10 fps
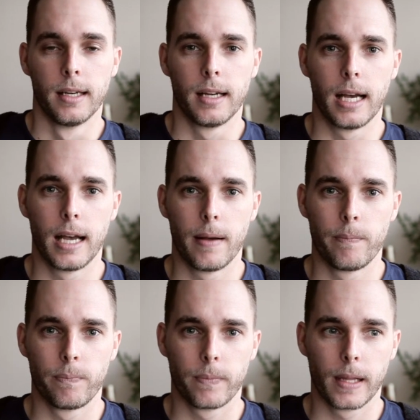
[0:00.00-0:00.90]

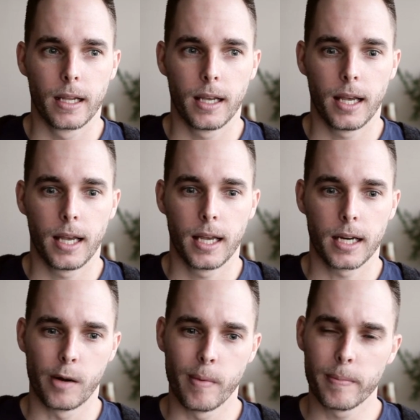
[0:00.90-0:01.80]
And I
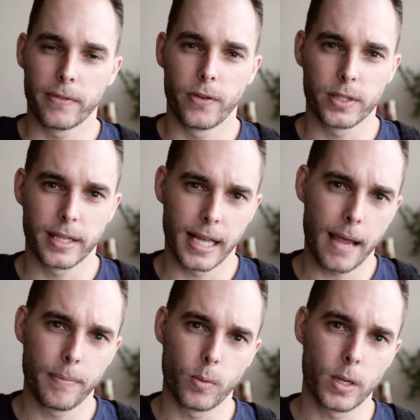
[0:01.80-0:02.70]
remember the first thing that
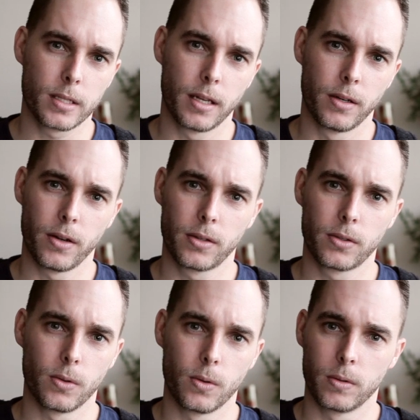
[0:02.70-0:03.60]
happened was a nurse
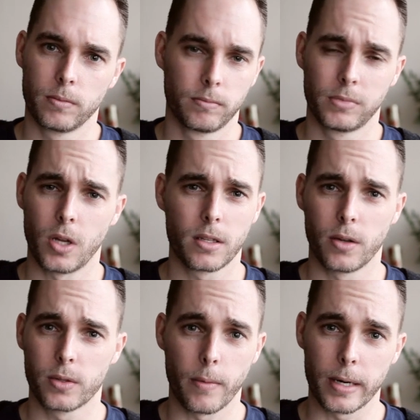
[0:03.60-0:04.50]
or doctor or
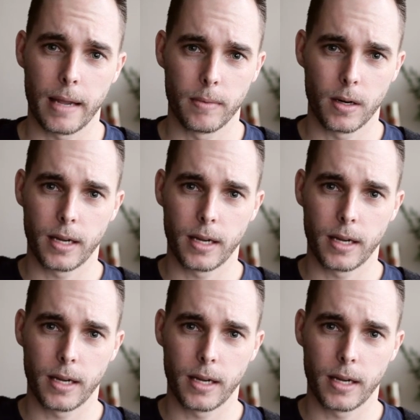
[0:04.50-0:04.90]
someone came along,